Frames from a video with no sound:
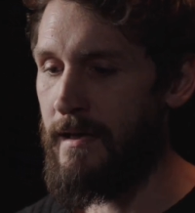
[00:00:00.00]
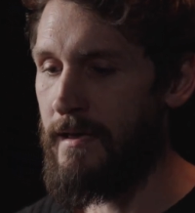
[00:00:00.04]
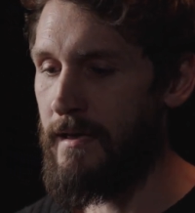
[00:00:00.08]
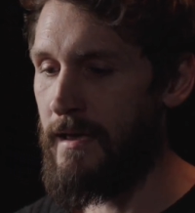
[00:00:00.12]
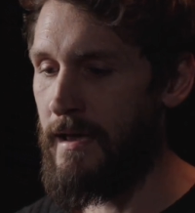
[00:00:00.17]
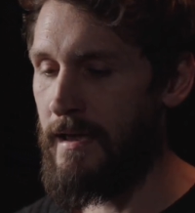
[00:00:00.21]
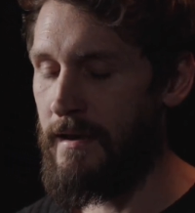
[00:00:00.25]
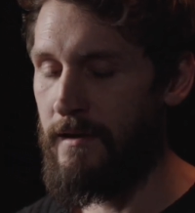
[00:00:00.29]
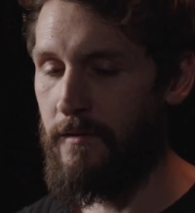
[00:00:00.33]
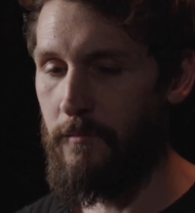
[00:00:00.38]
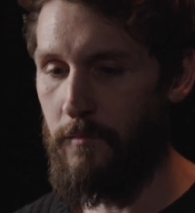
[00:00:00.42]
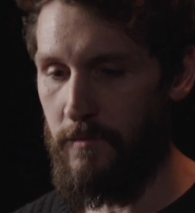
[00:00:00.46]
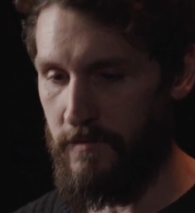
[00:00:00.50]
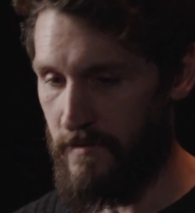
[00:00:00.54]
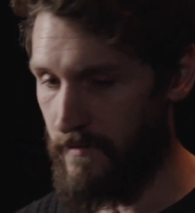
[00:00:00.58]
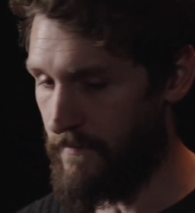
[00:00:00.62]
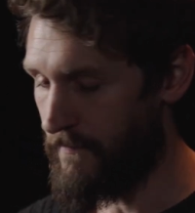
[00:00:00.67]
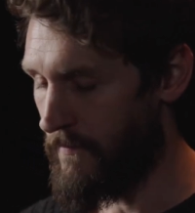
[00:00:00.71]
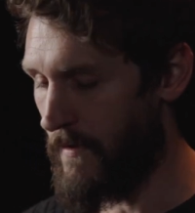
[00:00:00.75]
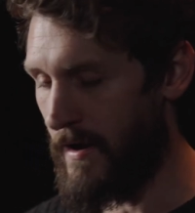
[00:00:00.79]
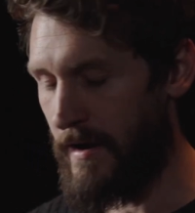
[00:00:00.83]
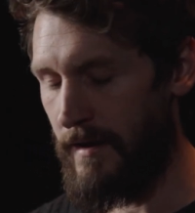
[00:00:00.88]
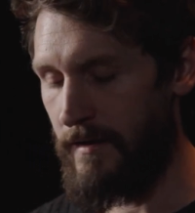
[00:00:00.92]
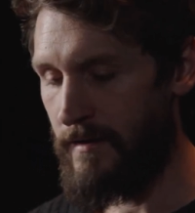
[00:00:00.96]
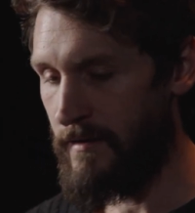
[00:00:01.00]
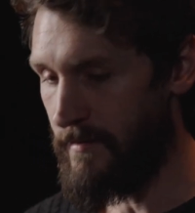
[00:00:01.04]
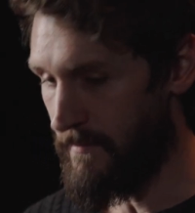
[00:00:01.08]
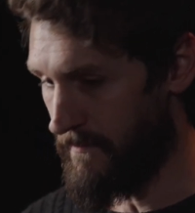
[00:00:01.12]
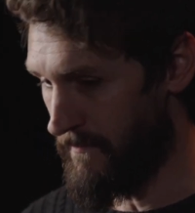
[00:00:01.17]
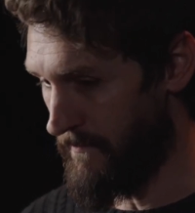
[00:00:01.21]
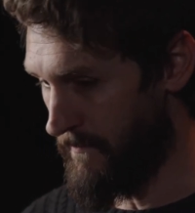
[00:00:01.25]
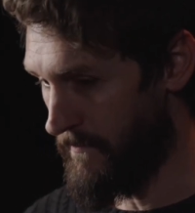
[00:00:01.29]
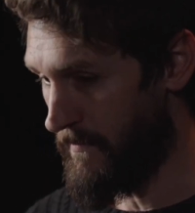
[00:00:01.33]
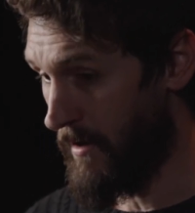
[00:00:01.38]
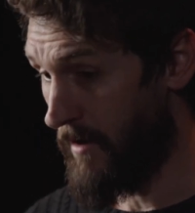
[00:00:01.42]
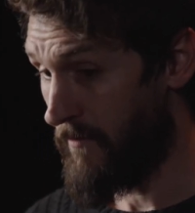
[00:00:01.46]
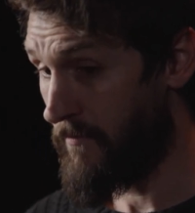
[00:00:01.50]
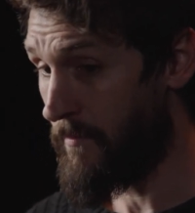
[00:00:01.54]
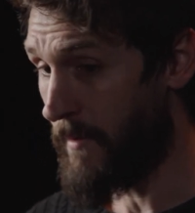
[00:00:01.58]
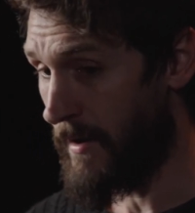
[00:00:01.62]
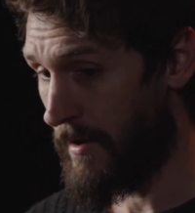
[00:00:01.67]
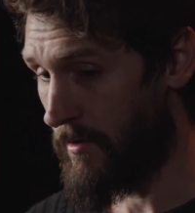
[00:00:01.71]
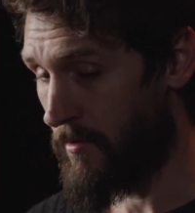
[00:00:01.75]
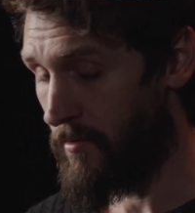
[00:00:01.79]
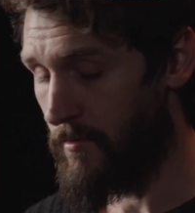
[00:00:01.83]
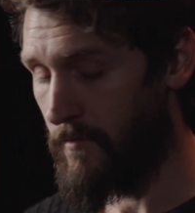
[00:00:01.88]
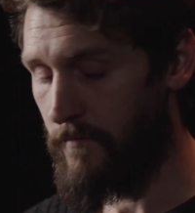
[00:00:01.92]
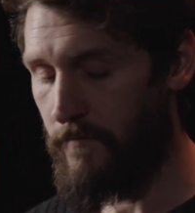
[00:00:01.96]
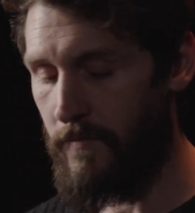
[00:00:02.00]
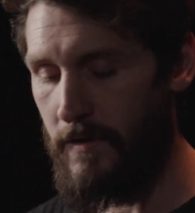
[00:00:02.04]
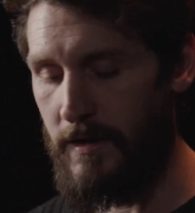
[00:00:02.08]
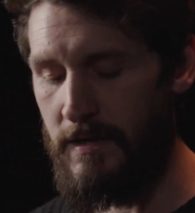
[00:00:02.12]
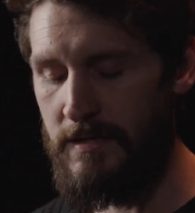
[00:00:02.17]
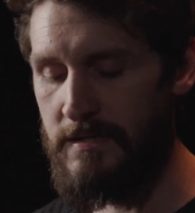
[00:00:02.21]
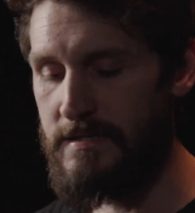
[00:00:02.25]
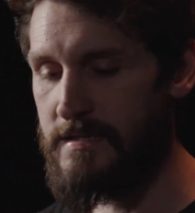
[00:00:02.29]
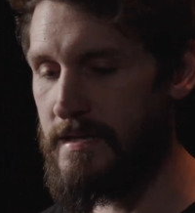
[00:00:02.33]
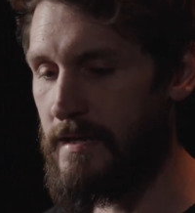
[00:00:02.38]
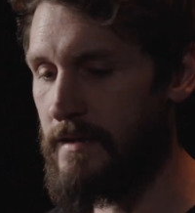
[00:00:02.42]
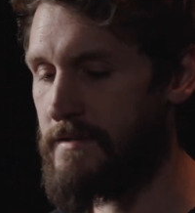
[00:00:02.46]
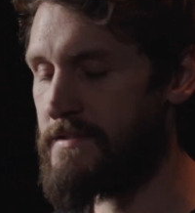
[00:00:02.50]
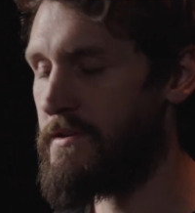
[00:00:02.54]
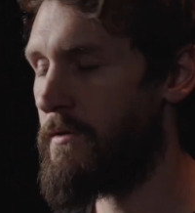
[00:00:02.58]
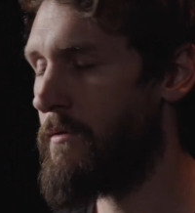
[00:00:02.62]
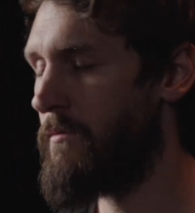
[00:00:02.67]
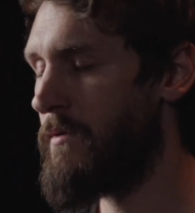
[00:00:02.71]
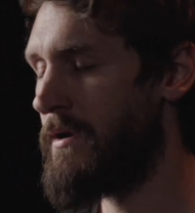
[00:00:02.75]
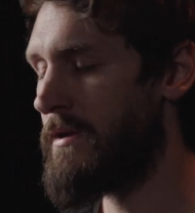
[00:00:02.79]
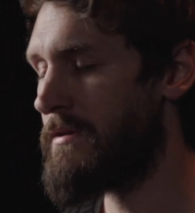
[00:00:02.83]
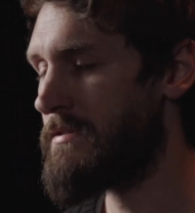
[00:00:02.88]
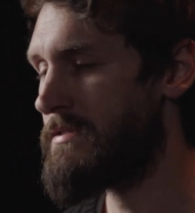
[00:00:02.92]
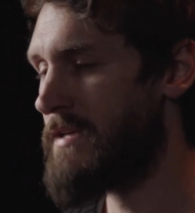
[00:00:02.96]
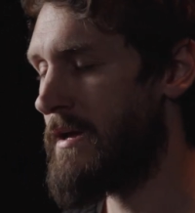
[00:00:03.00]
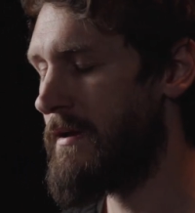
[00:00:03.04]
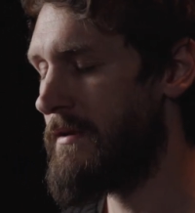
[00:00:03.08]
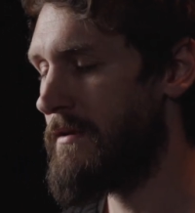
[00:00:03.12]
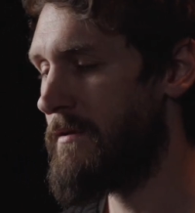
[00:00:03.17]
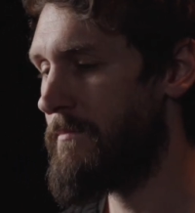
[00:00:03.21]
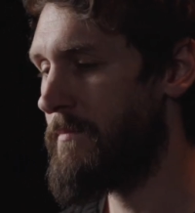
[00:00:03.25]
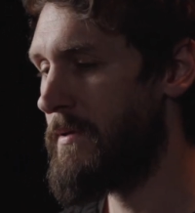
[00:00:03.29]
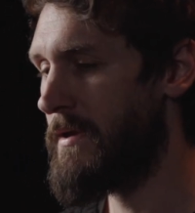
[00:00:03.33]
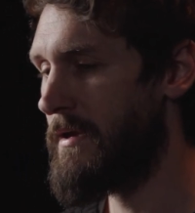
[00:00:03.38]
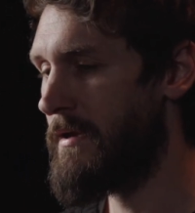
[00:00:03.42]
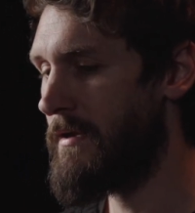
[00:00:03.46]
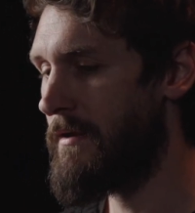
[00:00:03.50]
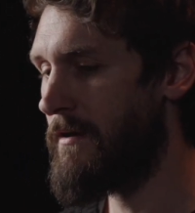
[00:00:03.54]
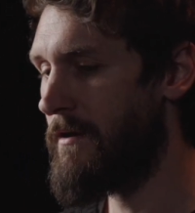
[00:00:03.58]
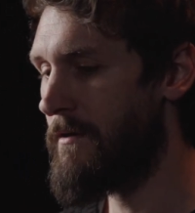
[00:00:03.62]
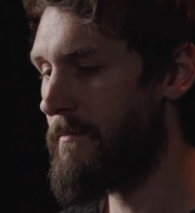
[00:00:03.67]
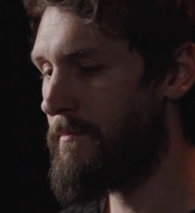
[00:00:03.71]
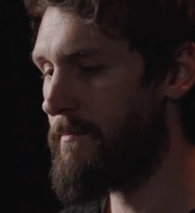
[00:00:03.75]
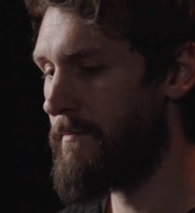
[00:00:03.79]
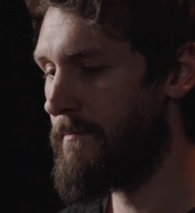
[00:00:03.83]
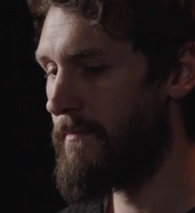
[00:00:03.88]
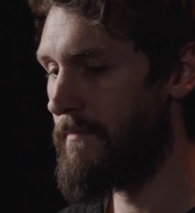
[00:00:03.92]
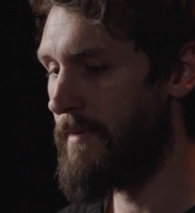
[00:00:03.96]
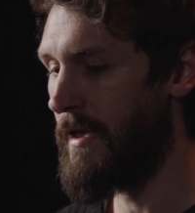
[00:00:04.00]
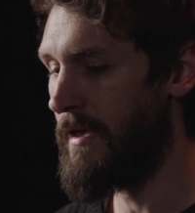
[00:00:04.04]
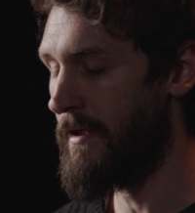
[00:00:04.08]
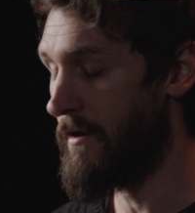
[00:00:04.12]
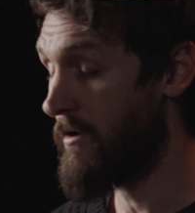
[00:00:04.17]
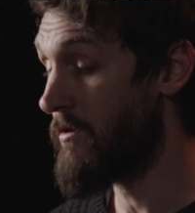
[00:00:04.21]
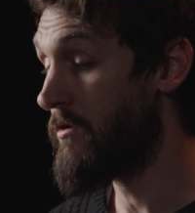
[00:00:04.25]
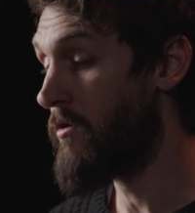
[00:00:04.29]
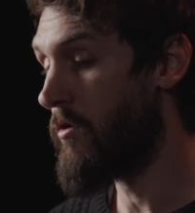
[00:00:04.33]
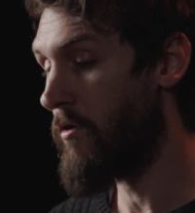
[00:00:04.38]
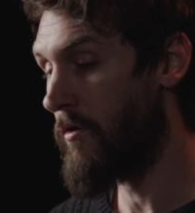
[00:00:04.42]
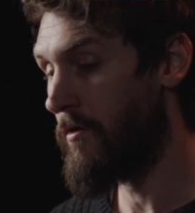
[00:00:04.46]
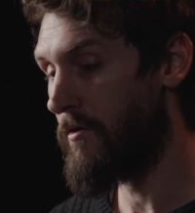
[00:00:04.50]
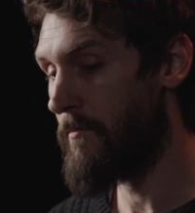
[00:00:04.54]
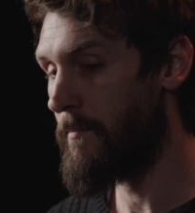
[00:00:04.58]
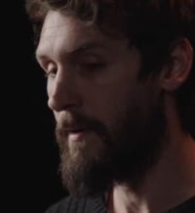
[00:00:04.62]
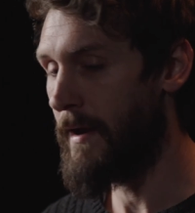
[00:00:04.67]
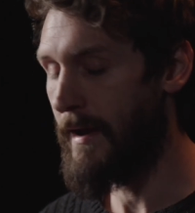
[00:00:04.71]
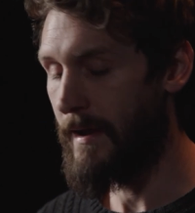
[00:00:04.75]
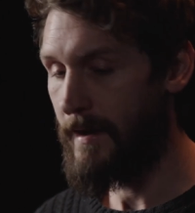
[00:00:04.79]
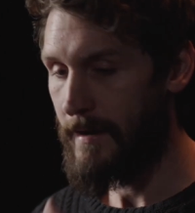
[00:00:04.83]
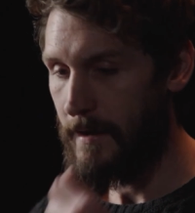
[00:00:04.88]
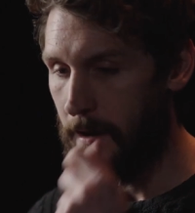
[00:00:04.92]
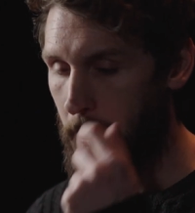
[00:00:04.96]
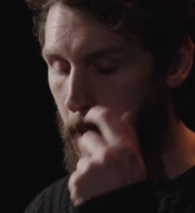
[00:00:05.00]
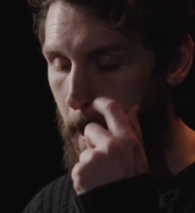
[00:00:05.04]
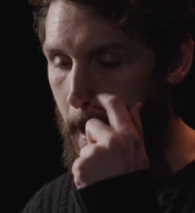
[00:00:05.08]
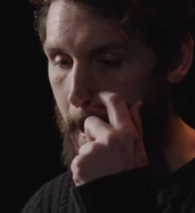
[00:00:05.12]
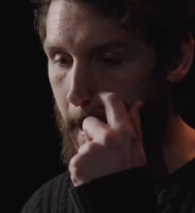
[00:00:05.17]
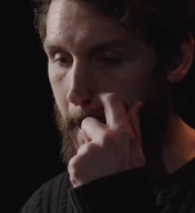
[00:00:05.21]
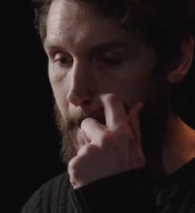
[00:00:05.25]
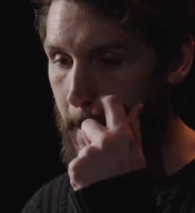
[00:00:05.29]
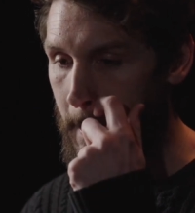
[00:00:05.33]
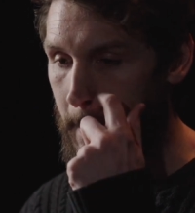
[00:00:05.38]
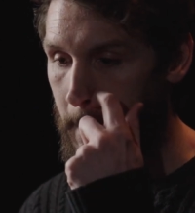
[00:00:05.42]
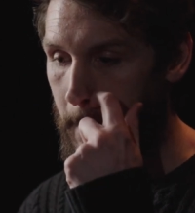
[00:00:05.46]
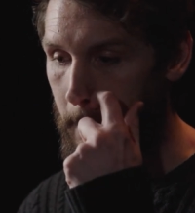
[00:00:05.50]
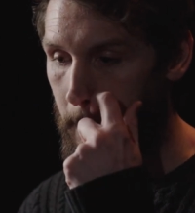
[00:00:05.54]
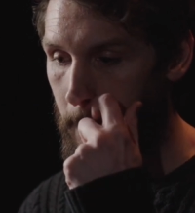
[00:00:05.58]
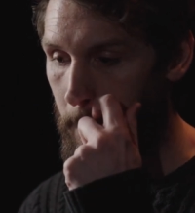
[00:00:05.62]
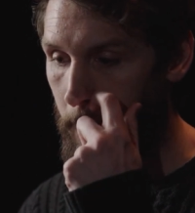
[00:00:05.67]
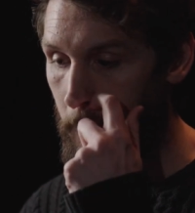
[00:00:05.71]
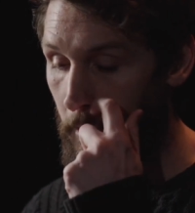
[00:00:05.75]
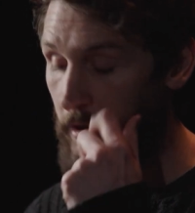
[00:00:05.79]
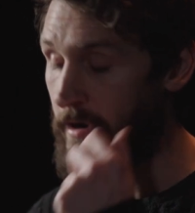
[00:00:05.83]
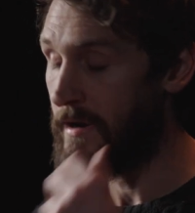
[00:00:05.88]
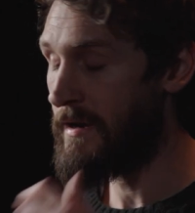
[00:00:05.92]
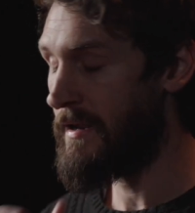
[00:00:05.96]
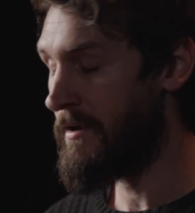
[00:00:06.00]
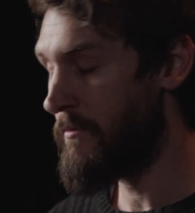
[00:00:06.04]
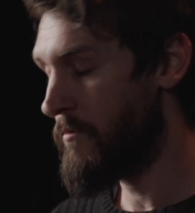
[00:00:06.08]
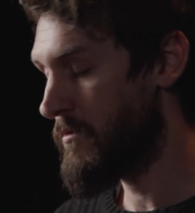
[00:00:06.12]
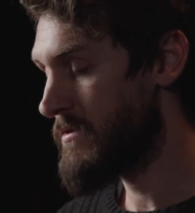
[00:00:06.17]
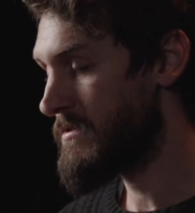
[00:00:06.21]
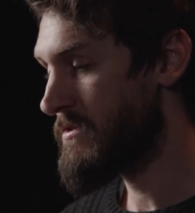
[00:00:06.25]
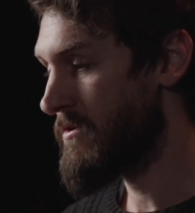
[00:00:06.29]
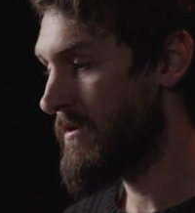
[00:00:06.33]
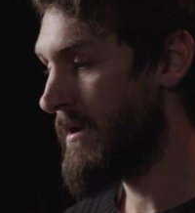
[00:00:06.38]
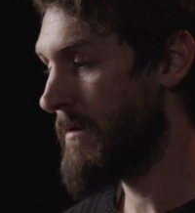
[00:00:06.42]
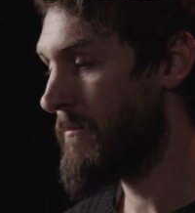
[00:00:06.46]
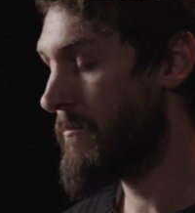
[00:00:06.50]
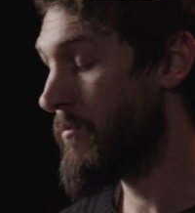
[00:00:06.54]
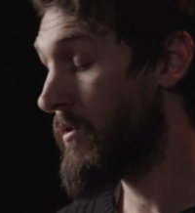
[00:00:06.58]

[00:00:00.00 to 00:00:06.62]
and it was a friend of my girlfriend's, and so I went outside to pick it up and call her back, and Brittany was her name.